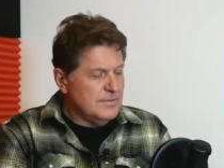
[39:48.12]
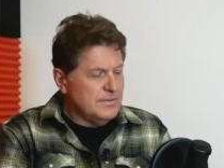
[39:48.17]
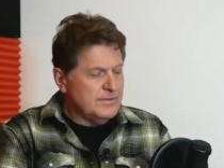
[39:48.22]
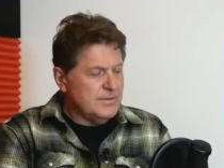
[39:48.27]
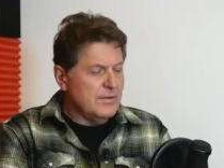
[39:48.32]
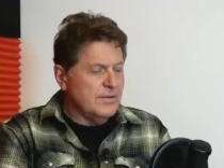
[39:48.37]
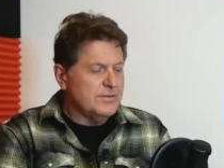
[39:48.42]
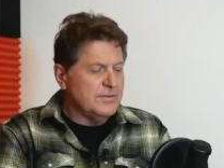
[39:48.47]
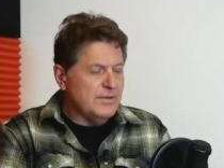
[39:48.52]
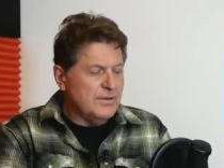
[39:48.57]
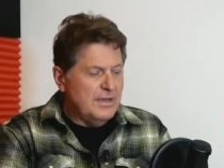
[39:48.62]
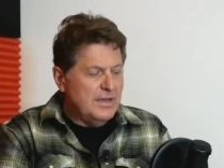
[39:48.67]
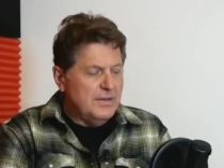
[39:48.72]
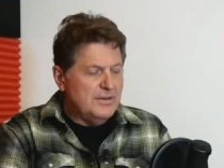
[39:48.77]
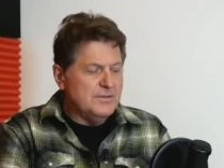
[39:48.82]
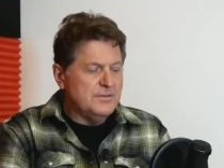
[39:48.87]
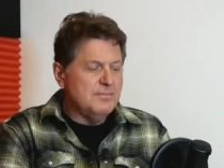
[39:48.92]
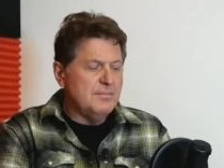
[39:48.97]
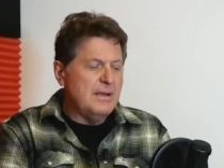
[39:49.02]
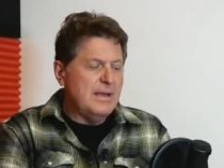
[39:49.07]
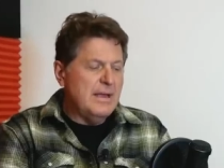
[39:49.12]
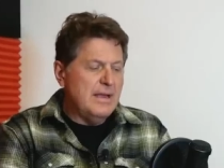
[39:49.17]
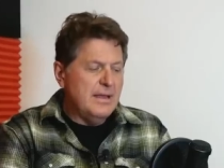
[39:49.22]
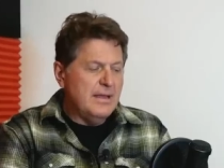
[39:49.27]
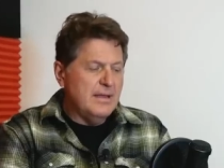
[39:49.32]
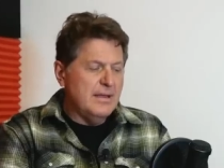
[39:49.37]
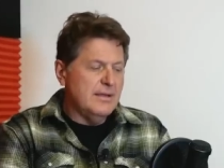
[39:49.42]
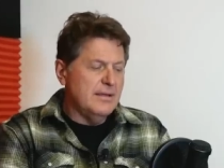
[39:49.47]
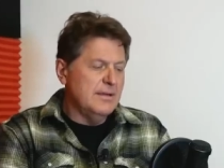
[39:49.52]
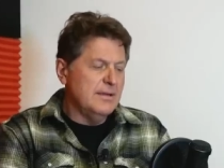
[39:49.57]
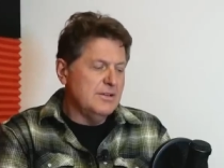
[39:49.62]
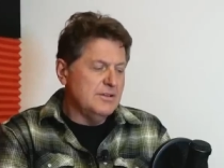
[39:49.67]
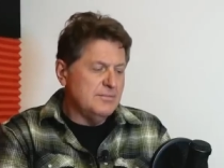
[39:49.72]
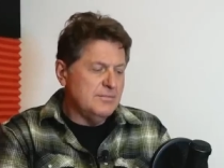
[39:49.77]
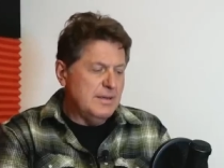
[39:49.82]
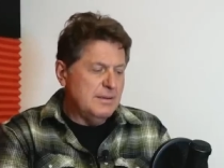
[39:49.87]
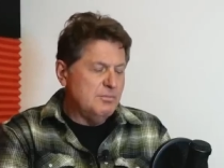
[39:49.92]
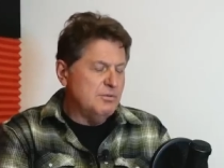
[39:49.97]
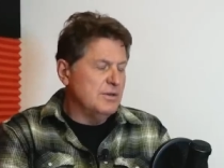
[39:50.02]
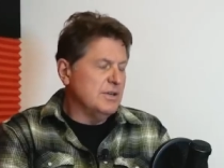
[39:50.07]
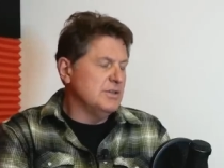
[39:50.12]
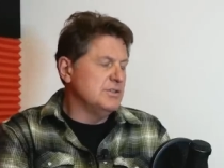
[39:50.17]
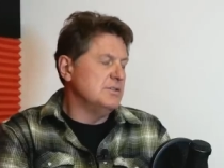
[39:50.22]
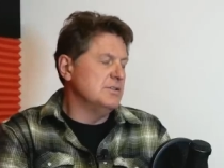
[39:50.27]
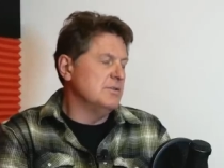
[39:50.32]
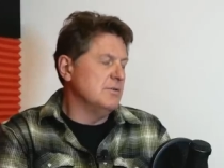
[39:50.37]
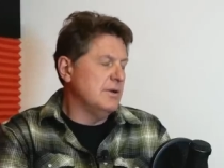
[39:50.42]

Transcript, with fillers: So, so here's my here's my prediction.